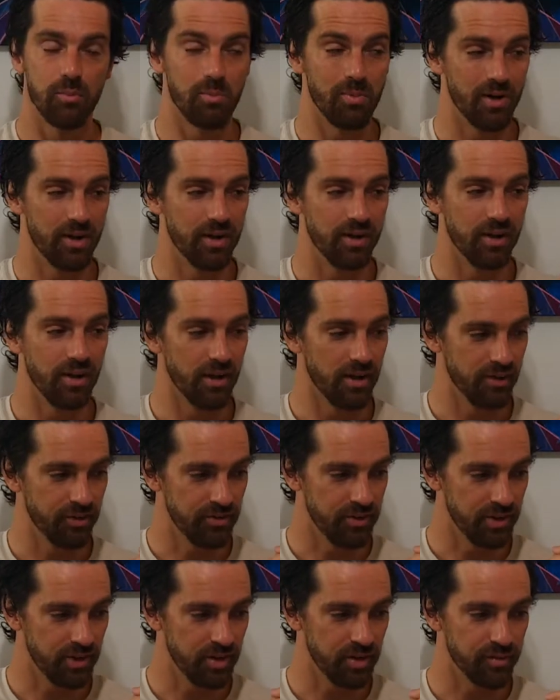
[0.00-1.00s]
But I'll
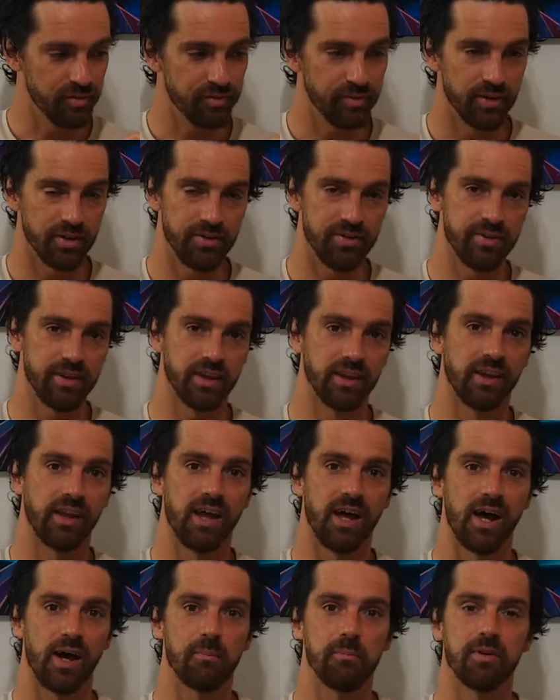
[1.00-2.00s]
tell you the first thing that
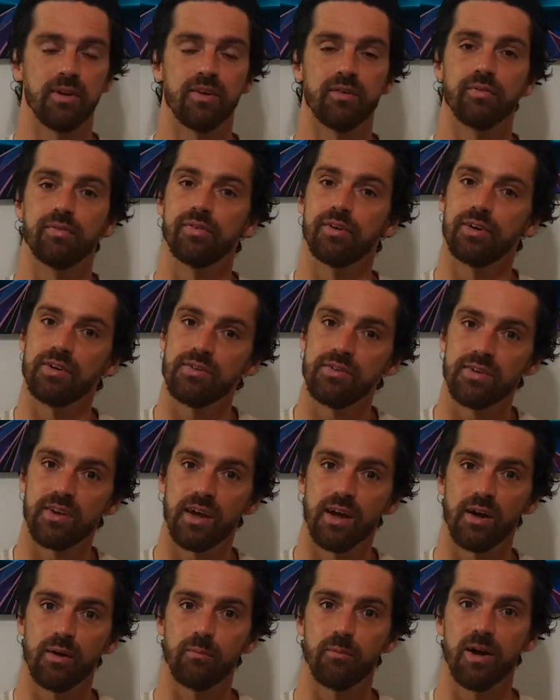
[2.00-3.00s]
happened. The first
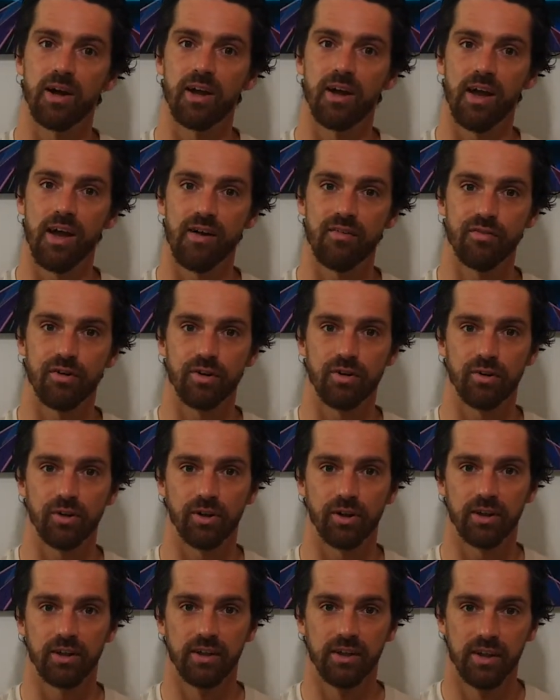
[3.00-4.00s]
time I ever
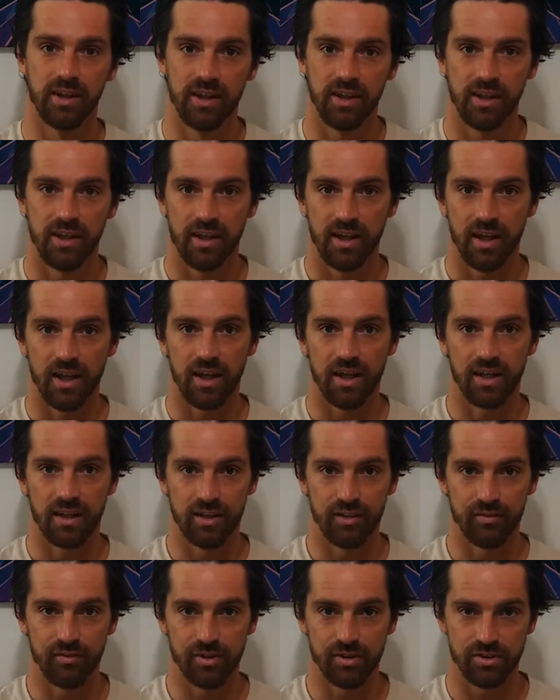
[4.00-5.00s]
took
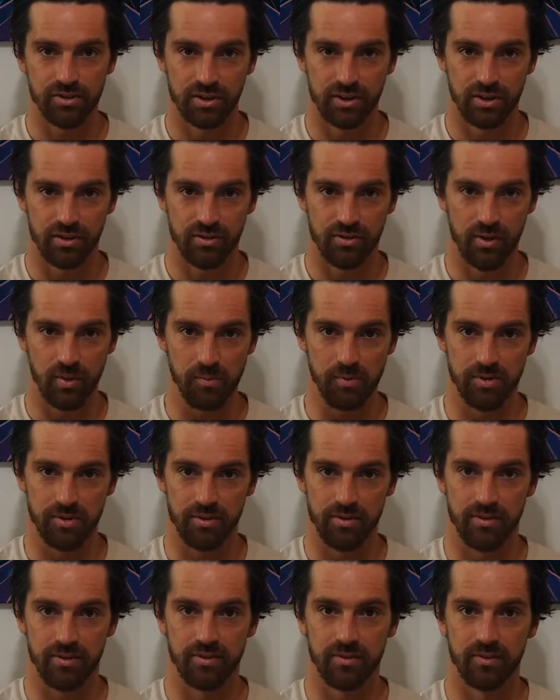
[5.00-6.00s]
any visionary
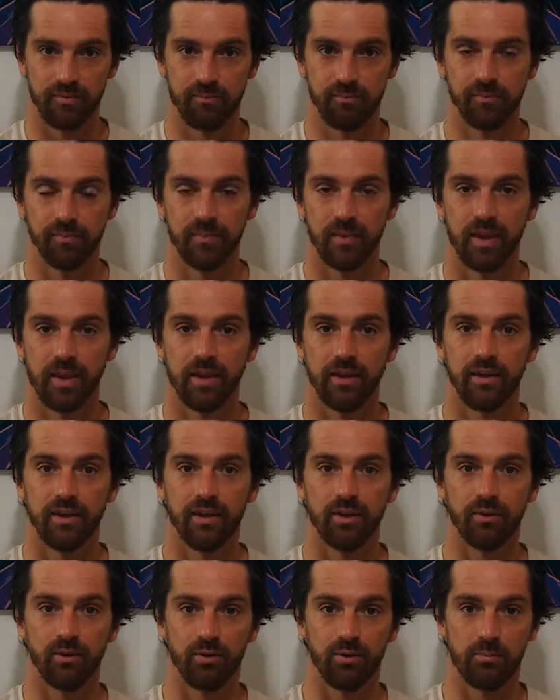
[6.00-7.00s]
substance,
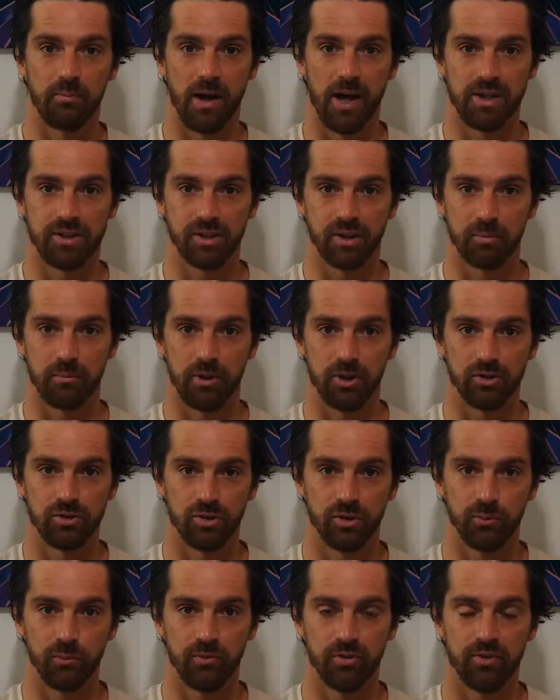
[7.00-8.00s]
it was magic
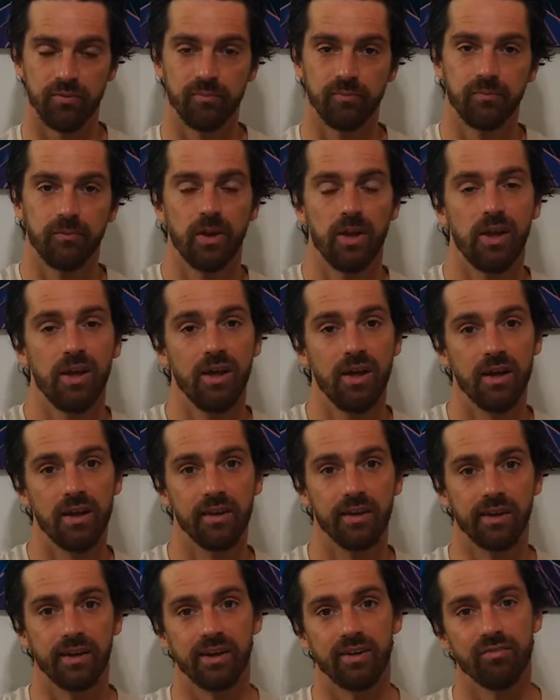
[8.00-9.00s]
mushrooms.
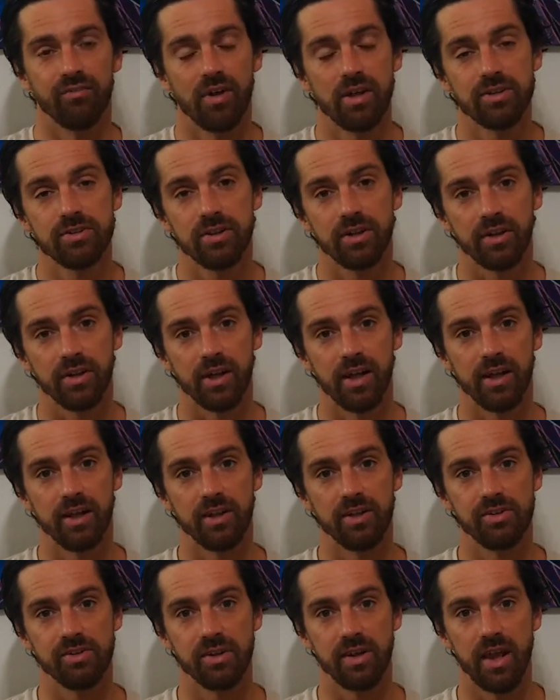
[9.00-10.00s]
And the conventional
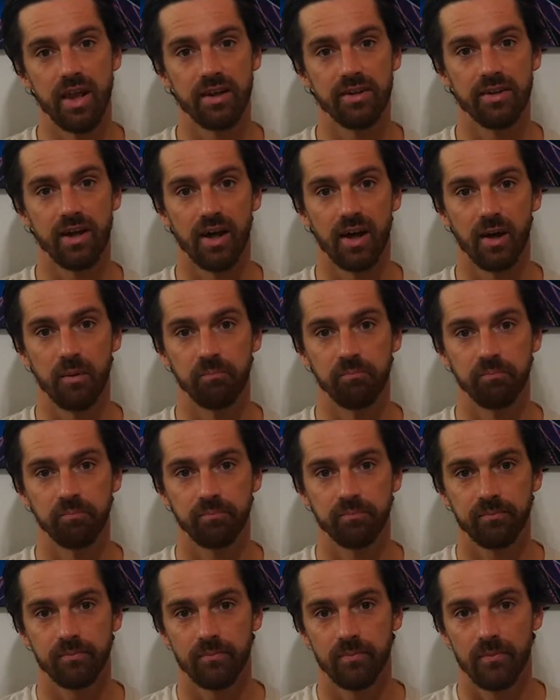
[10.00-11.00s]
knowledge at that time,
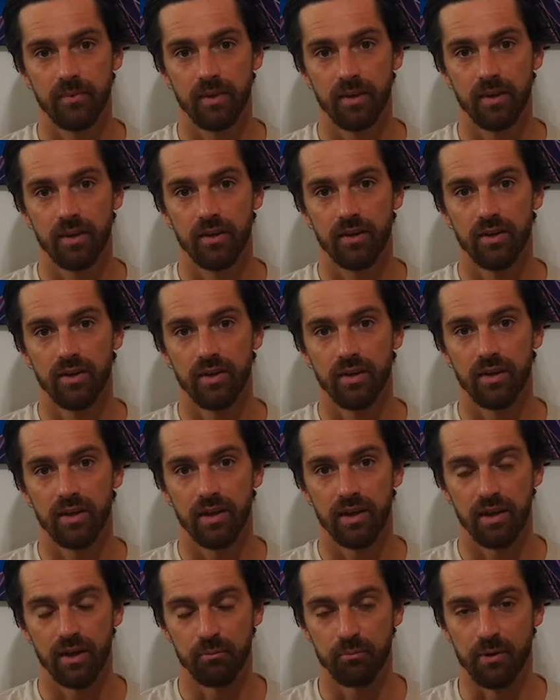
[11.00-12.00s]

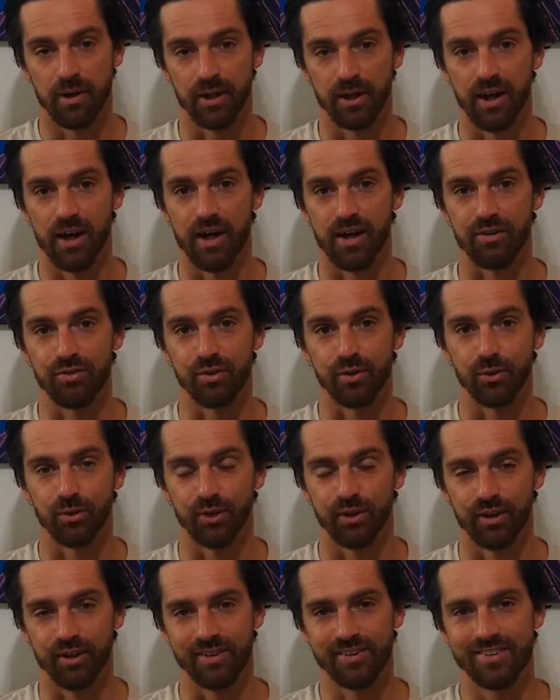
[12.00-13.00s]
among high
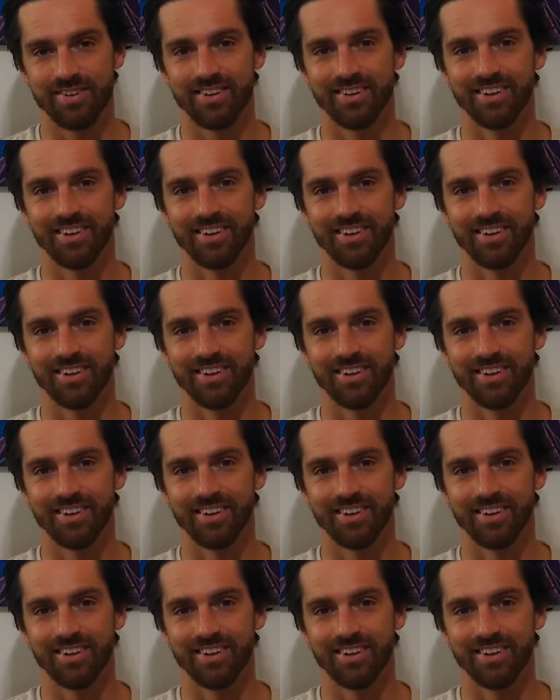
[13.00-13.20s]
schoolers,